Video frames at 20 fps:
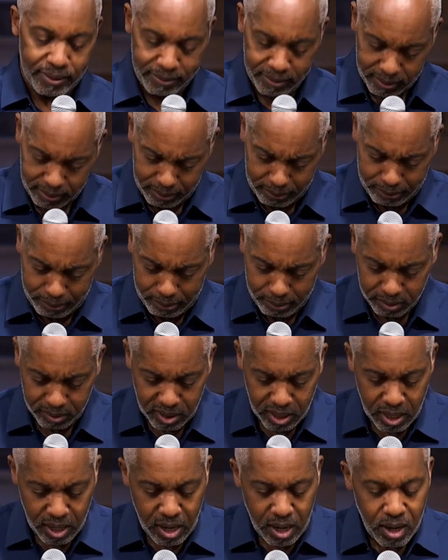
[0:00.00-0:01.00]

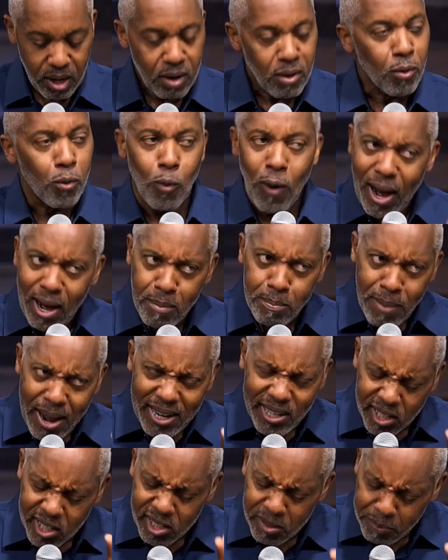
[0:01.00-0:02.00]
Right
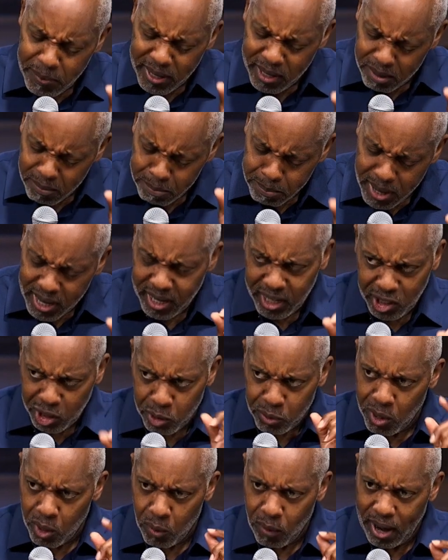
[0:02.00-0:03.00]
back to spending money you
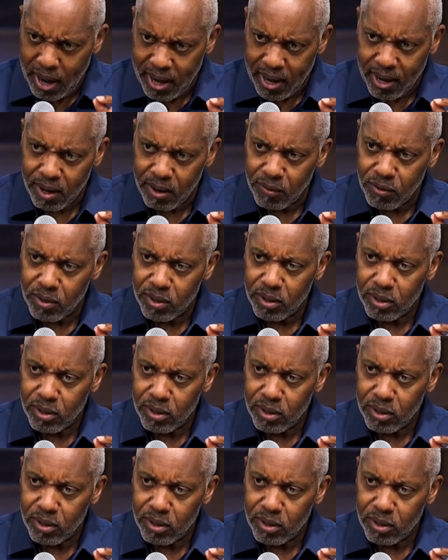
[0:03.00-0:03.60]
don't have.